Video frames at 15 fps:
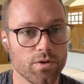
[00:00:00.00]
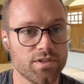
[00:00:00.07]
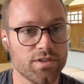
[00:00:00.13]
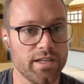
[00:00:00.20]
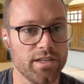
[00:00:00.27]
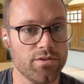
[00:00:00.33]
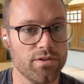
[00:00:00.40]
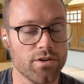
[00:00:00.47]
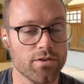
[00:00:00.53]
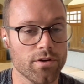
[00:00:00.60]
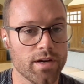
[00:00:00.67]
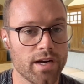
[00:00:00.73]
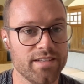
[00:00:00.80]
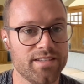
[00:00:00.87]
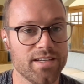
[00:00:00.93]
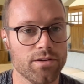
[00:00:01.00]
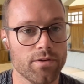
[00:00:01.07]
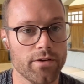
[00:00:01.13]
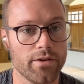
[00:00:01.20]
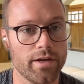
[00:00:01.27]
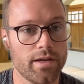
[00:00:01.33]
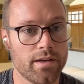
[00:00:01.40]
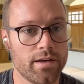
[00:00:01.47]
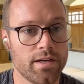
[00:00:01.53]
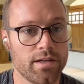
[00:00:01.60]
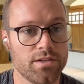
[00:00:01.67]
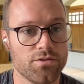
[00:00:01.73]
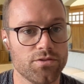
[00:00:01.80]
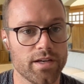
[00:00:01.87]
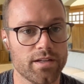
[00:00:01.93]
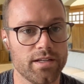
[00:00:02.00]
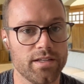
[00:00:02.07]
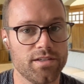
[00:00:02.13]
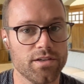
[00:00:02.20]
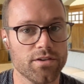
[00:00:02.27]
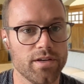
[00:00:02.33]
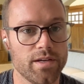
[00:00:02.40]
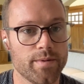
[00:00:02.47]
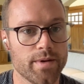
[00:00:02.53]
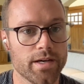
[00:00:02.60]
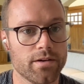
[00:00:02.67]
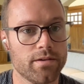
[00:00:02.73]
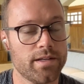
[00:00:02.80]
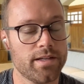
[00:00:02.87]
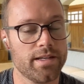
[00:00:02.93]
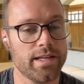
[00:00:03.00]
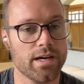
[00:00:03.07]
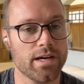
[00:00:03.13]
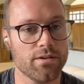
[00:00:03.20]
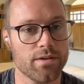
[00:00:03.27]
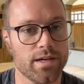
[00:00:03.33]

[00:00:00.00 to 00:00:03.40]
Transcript: or we'll send you your itinerary directly to your email.